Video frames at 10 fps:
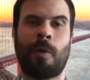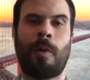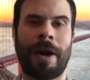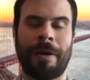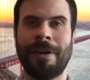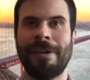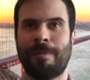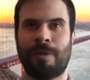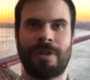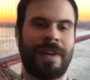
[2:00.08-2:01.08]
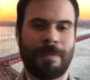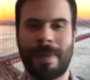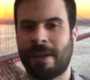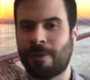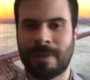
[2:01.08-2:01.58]
to require more device
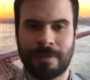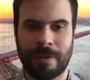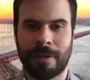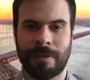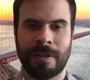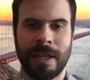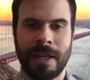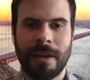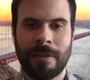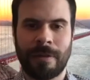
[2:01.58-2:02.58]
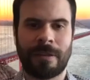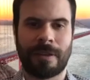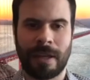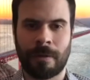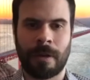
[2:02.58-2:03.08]
management for those. So that's
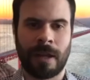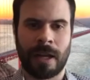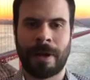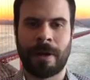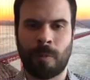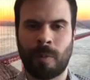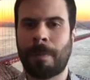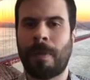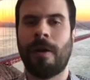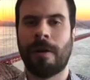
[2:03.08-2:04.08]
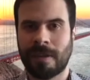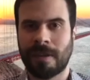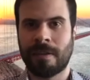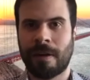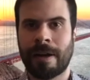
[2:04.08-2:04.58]
looking a lot about what the
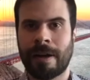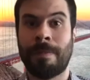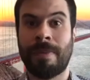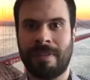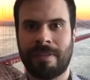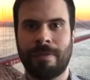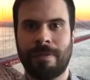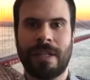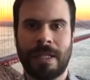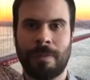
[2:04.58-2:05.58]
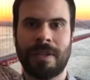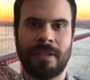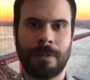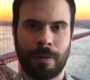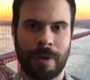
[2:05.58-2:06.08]
policies are at a business level that you want
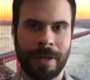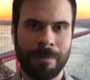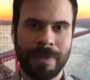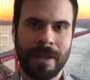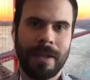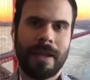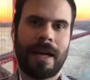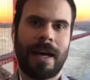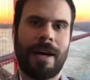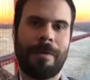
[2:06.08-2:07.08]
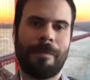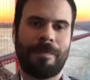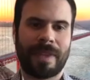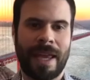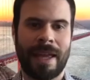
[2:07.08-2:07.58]
to deploy.
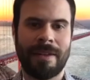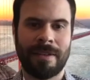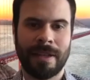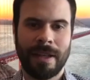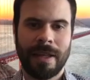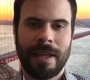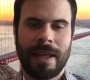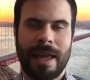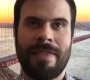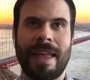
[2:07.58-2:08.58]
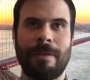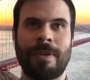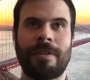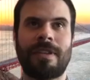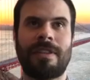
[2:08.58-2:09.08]
And then
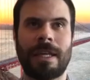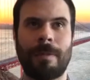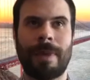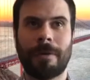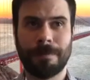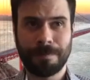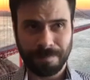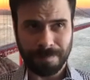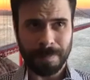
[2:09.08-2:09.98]
we start to think about,